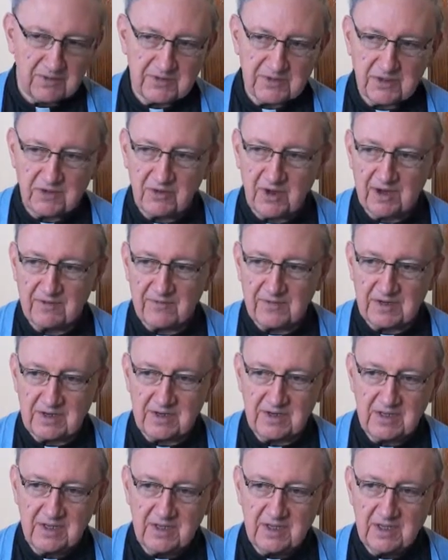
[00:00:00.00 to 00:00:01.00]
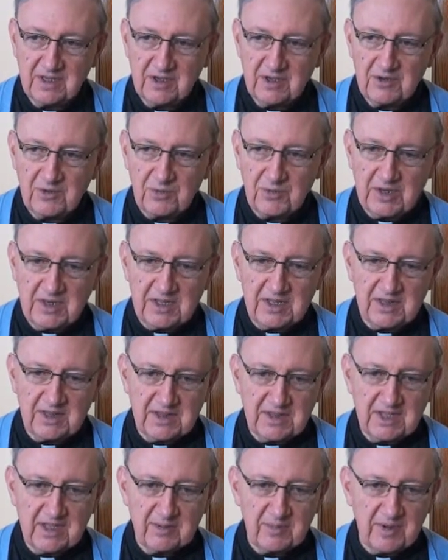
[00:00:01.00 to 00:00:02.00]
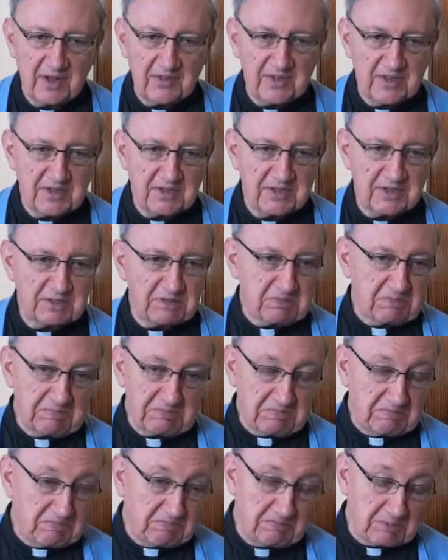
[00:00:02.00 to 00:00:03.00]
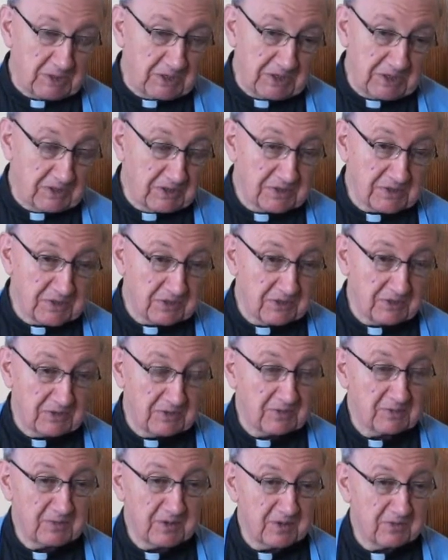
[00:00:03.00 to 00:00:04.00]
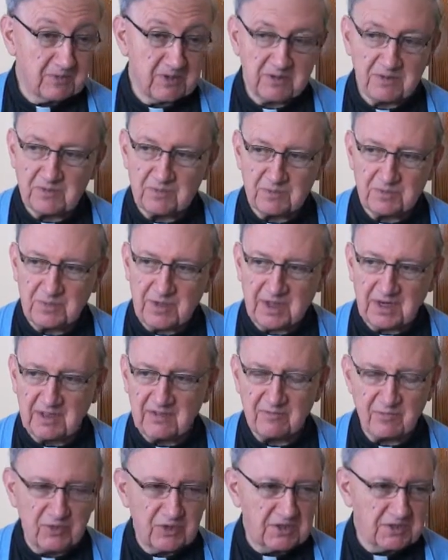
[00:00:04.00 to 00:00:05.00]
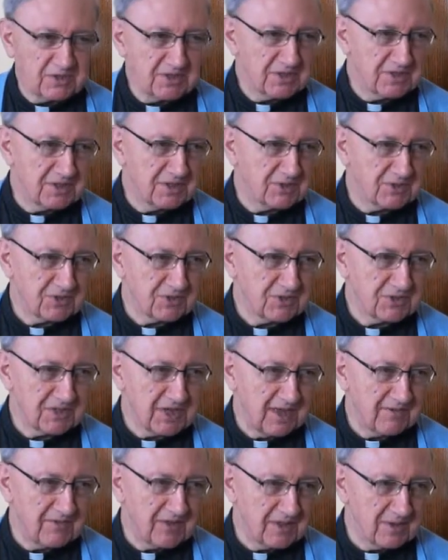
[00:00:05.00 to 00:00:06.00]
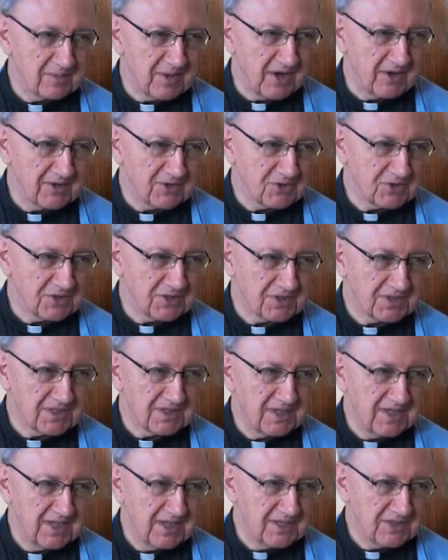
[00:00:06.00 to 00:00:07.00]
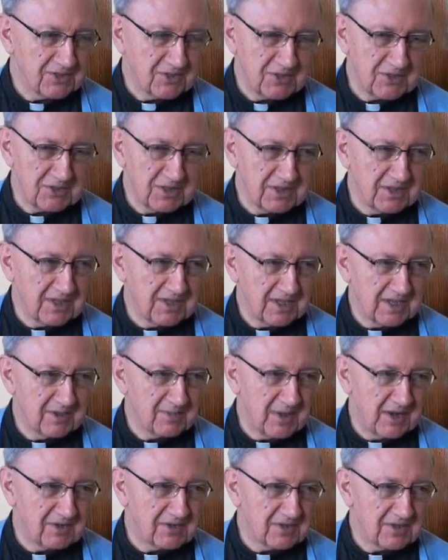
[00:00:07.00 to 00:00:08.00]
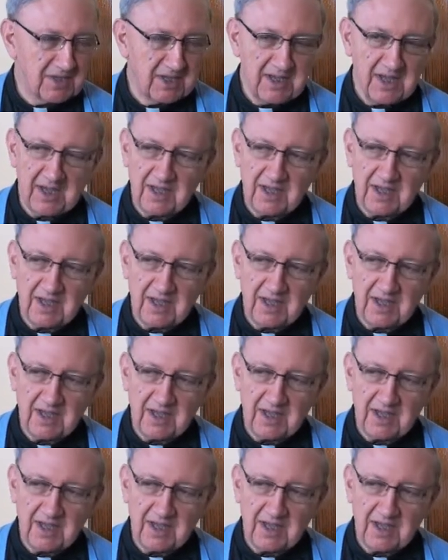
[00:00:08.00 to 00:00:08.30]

So often we didn't think about this 40 years ago. There were plenty of priests and sisters staffing the parishes, and so you didn't think about